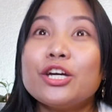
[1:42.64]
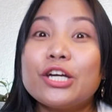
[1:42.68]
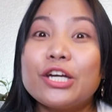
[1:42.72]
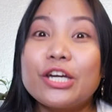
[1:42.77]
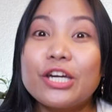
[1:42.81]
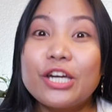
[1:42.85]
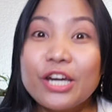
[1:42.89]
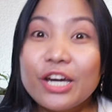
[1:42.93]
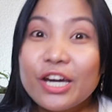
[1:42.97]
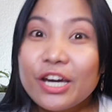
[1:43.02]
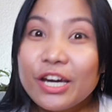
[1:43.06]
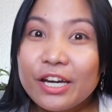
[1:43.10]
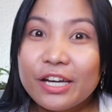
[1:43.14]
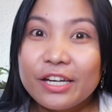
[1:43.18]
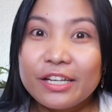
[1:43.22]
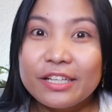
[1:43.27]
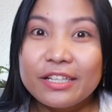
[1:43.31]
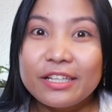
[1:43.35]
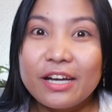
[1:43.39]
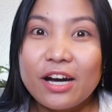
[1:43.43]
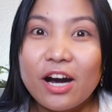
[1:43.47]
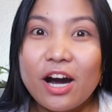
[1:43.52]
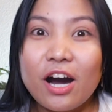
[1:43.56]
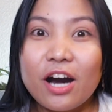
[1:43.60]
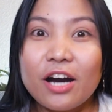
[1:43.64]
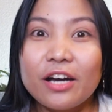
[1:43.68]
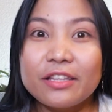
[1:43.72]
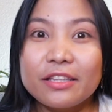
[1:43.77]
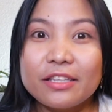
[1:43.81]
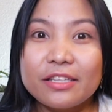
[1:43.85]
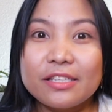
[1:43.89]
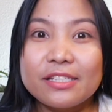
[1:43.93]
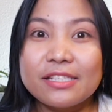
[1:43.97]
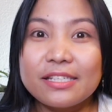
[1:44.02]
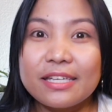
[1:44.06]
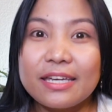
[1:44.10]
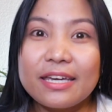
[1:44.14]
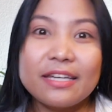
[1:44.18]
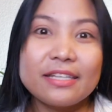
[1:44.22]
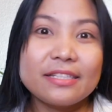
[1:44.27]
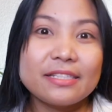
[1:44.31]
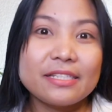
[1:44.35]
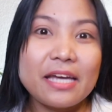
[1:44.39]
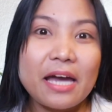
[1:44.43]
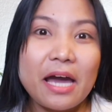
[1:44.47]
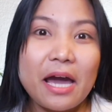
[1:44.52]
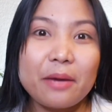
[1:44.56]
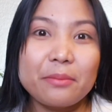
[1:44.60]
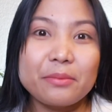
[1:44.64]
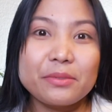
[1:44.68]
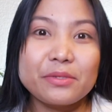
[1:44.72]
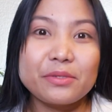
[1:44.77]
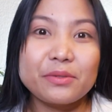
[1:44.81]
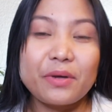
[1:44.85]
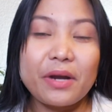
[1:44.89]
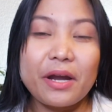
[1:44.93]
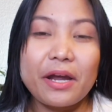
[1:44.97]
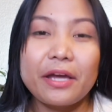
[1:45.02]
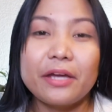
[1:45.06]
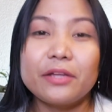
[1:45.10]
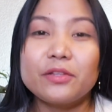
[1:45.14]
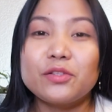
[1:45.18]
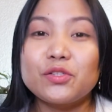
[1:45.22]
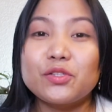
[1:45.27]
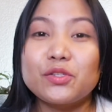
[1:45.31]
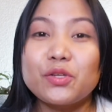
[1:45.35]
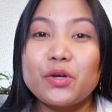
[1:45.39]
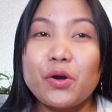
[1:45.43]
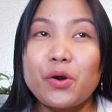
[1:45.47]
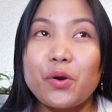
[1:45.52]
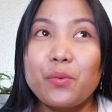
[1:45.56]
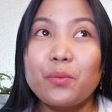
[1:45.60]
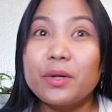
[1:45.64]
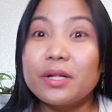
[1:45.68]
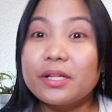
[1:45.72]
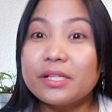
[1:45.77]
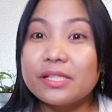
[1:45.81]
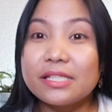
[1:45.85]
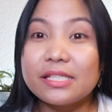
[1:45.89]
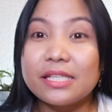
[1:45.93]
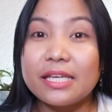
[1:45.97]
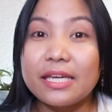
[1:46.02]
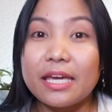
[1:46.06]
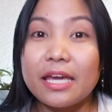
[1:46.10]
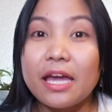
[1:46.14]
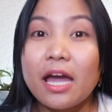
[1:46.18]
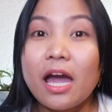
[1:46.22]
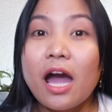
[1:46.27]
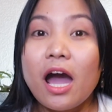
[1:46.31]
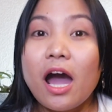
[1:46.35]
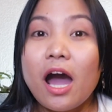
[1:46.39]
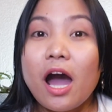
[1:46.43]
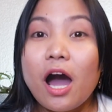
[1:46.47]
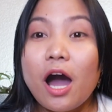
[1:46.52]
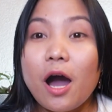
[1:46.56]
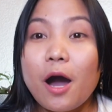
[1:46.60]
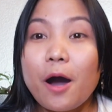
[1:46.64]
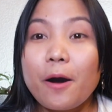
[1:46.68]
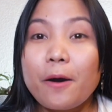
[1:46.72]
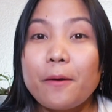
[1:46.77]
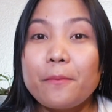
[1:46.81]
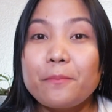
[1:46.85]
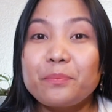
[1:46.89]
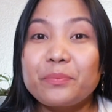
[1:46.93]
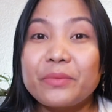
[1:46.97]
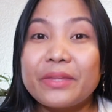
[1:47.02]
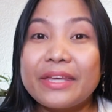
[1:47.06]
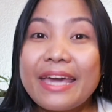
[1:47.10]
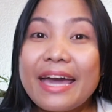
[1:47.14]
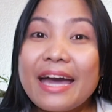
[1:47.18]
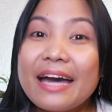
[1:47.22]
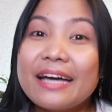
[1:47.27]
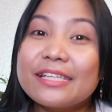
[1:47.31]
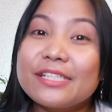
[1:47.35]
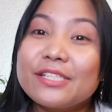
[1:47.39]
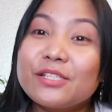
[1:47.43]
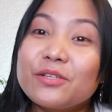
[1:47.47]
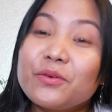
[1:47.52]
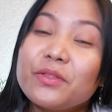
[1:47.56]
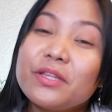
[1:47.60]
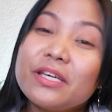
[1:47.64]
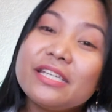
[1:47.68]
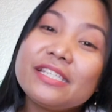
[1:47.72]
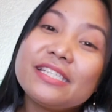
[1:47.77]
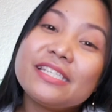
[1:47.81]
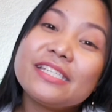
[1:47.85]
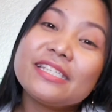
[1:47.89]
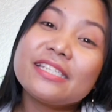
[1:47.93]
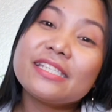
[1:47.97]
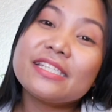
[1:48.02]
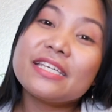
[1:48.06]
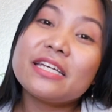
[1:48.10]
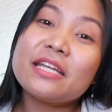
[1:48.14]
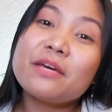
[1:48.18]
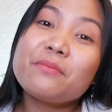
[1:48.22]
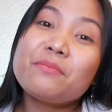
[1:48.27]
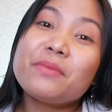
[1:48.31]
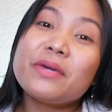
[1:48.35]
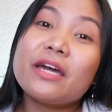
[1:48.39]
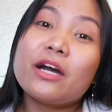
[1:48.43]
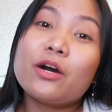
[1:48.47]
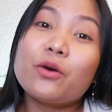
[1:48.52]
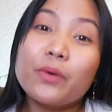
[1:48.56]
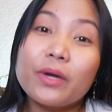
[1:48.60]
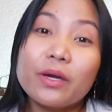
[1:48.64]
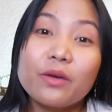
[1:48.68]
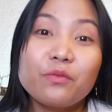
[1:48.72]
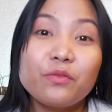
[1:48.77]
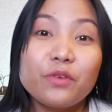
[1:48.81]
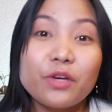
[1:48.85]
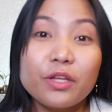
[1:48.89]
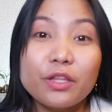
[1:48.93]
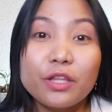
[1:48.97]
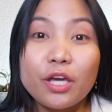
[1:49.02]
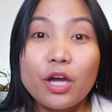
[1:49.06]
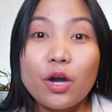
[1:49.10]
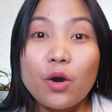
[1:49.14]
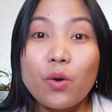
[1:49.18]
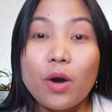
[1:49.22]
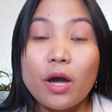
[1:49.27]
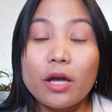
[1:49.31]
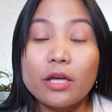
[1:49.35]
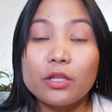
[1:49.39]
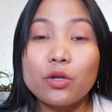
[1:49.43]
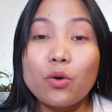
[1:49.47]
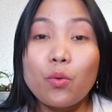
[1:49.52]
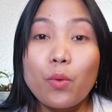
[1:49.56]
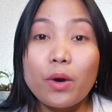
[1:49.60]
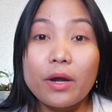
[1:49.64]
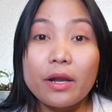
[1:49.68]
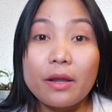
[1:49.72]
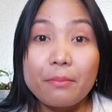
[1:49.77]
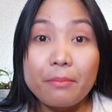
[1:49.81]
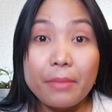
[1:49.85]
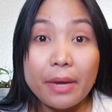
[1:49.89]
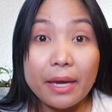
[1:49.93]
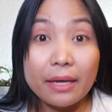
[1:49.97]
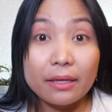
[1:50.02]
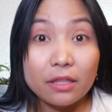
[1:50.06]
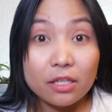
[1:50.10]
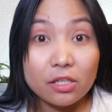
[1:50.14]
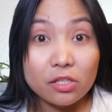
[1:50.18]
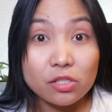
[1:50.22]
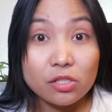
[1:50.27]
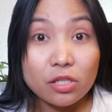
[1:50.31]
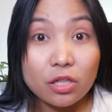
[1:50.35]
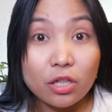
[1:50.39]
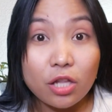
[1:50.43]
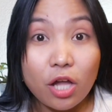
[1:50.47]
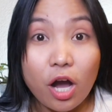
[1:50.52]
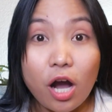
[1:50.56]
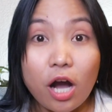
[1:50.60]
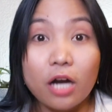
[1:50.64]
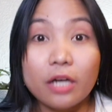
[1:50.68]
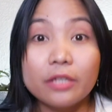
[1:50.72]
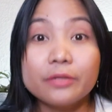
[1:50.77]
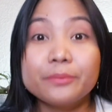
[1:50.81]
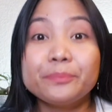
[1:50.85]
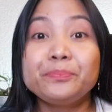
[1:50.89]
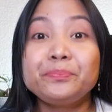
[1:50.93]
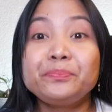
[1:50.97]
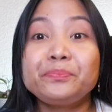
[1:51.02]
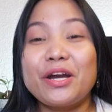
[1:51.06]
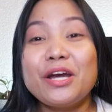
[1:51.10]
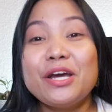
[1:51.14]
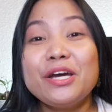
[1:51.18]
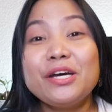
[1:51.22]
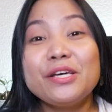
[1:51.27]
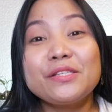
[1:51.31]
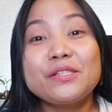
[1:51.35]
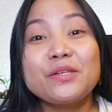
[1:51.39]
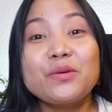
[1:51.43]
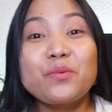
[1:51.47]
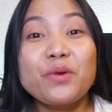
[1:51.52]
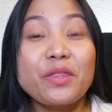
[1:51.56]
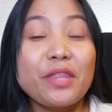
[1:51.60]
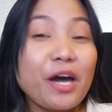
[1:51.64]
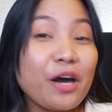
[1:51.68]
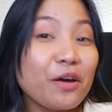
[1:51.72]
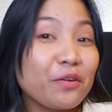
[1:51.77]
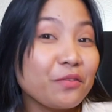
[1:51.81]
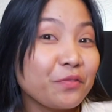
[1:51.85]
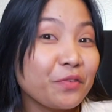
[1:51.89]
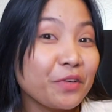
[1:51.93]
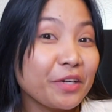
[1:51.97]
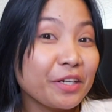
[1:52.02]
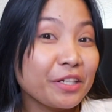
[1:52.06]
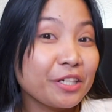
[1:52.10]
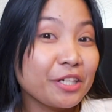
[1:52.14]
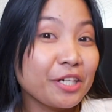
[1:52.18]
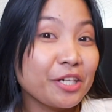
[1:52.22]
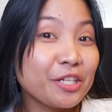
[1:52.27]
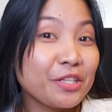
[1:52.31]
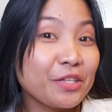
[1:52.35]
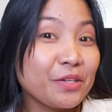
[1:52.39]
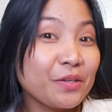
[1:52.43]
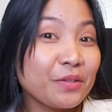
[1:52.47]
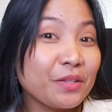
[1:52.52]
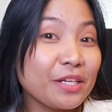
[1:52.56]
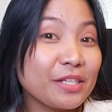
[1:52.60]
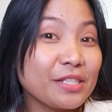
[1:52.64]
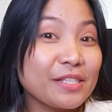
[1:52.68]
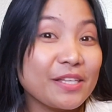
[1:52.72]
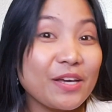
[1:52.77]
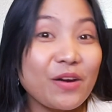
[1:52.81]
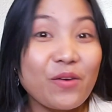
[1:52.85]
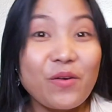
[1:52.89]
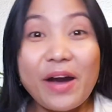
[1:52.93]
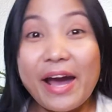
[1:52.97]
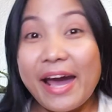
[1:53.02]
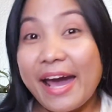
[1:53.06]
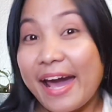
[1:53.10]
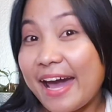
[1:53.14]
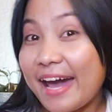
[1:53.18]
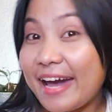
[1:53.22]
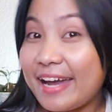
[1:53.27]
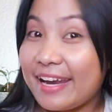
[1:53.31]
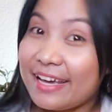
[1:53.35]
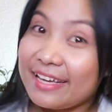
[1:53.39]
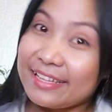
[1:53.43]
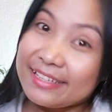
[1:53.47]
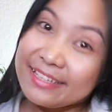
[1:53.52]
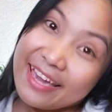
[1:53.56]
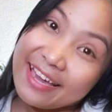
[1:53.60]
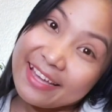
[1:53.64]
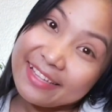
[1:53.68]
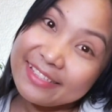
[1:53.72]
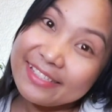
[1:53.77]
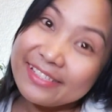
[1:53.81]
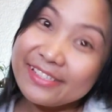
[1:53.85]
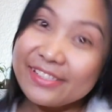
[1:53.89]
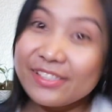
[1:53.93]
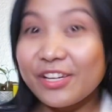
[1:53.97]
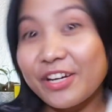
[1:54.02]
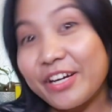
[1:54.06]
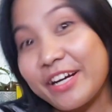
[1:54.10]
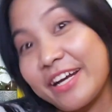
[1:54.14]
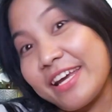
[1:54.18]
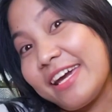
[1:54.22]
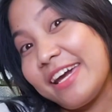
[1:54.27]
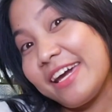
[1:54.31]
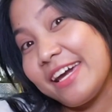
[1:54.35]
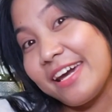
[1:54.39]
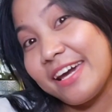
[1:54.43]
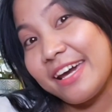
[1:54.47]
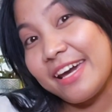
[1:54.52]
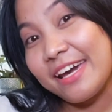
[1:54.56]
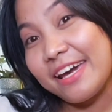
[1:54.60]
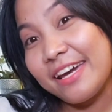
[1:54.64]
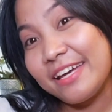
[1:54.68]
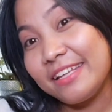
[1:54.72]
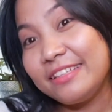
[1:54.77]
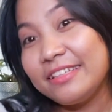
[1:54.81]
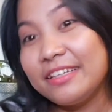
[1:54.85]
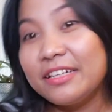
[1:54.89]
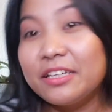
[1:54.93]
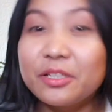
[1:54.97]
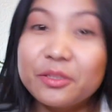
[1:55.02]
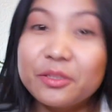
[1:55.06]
good on the skin types, right? So we'll see. So this is gonna be a quick video. I don't want to make this long. So without further ado, let's go ahead and get started.